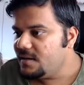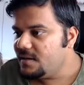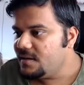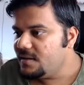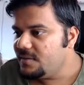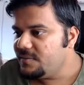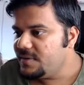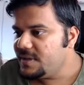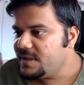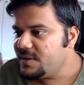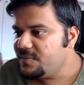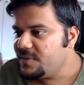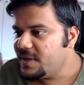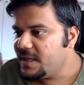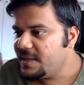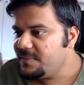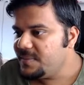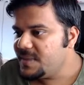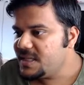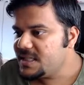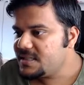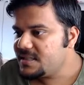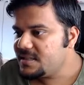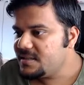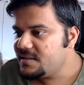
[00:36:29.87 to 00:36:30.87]
With one
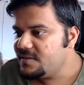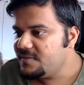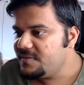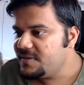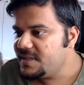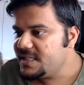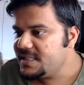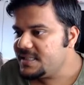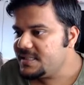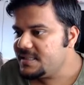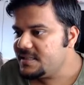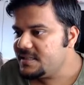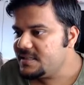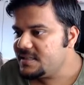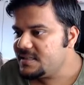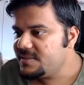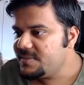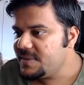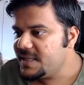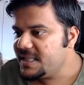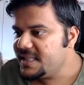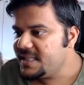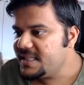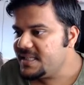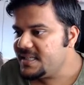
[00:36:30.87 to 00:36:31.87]
master of research
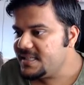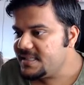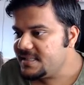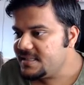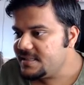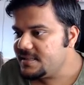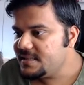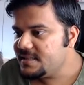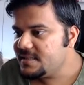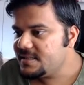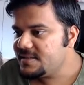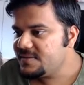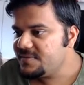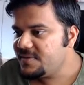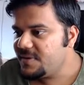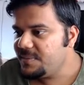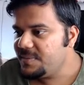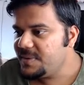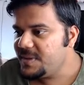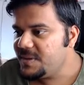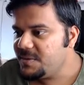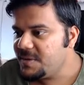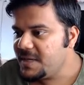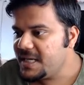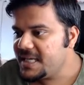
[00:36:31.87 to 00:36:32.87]
by thesis from
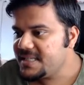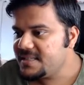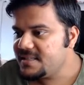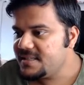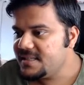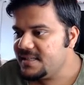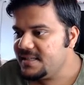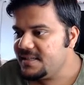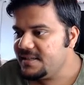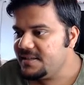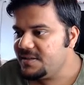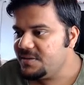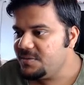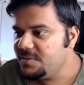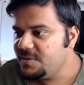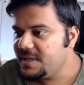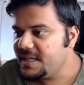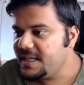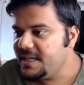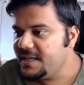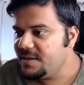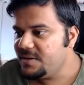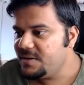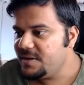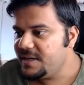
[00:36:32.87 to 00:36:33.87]
Newcastle, UK
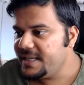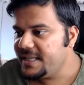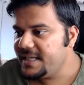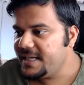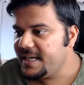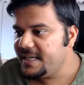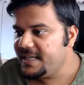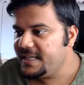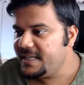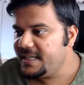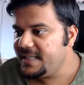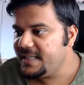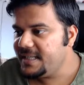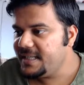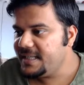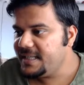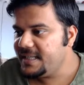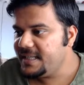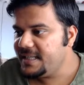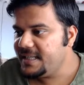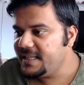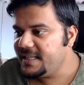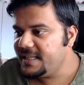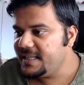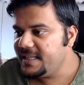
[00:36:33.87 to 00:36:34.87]
in 2019, I
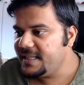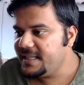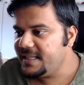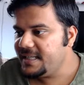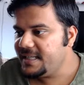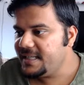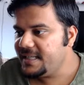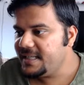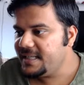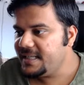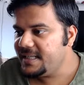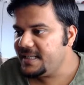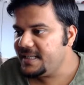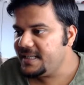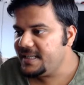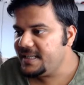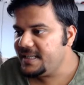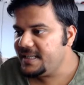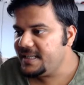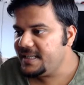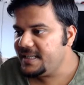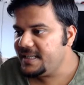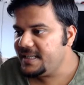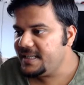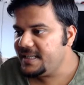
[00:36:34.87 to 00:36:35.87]
got orientation year
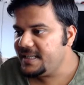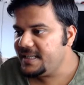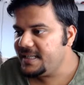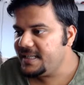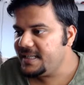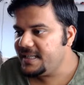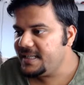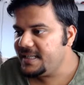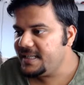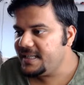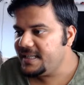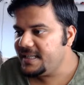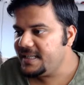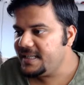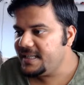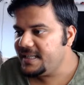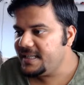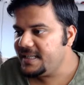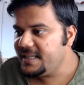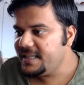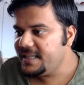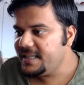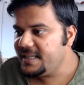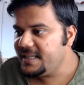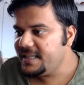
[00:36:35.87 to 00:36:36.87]
visa
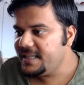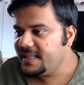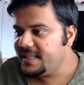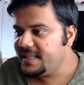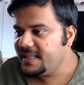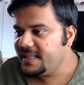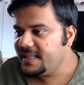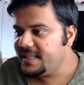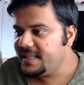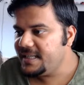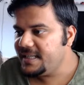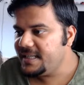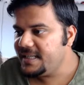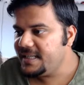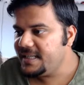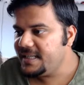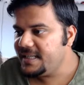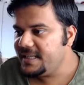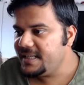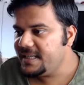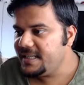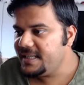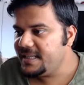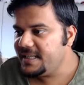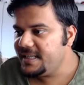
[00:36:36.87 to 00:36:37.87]

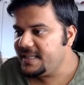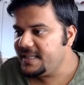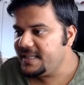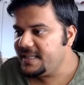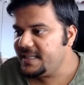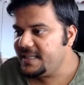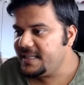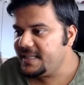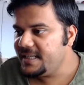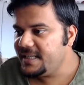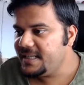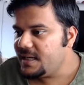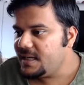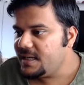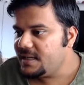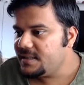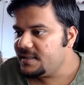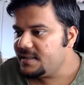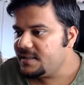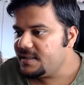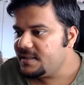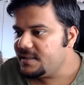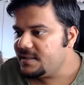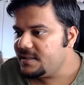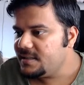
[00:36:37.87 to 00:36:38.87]
working
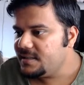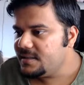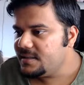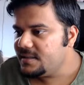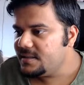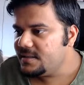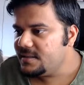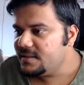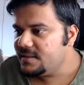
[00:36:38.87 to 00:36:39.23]
at the